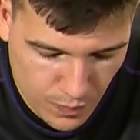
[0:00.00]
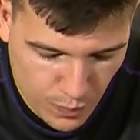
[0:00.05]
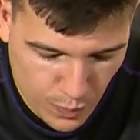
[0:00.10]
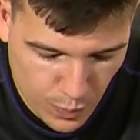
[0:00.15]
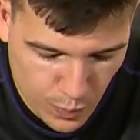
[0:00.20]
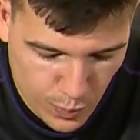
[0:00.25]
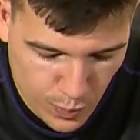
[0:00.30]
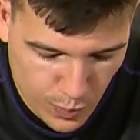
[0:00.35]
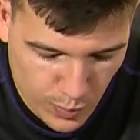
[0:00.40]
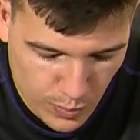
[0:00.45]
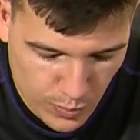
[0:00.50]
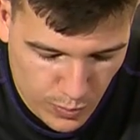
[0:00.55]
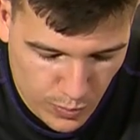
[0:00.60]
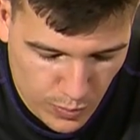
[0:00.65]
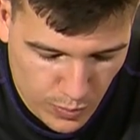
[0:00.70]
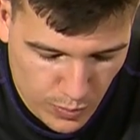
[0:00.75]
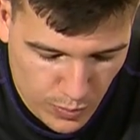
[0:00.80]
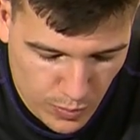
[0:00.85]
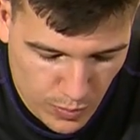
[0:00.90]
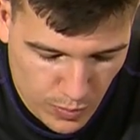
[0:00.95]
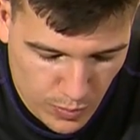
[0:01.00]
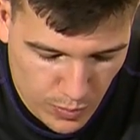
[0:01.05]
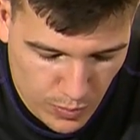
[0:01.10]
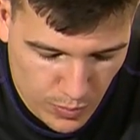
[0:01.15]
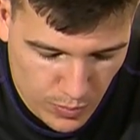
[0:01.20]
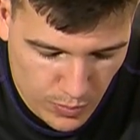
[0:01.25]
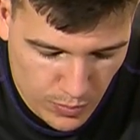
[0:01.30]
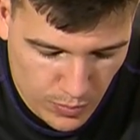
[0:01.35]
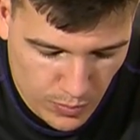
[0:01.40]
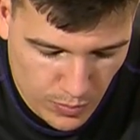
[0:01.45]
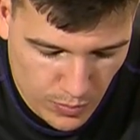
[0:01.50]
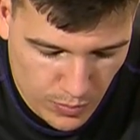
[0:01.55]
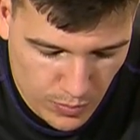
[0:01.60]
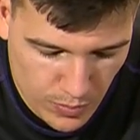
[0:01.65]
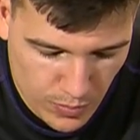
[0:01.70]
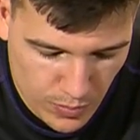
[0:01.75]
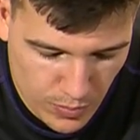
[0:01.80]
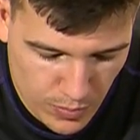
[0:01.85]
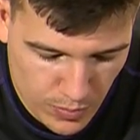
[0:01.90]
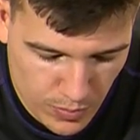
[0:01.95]

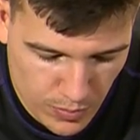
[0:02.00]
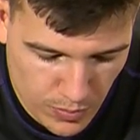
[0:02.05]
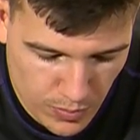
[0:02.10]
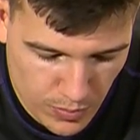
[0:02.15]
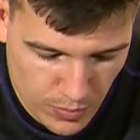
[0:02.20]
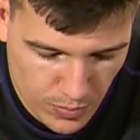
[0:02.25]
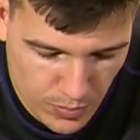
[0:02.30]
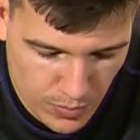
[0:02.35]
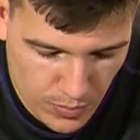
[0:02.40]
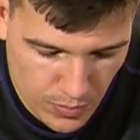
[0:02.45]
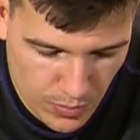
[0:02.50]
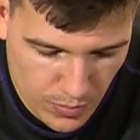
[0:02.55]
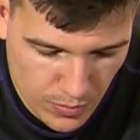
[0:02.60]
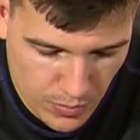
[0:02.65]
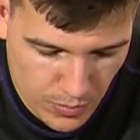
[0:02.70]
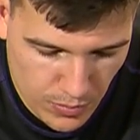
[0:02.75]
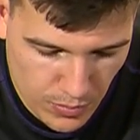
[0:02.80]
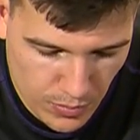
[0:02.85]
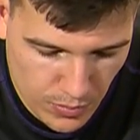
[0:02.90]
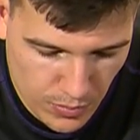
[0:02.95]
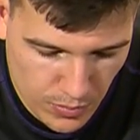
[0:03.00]
This person isn't speaking.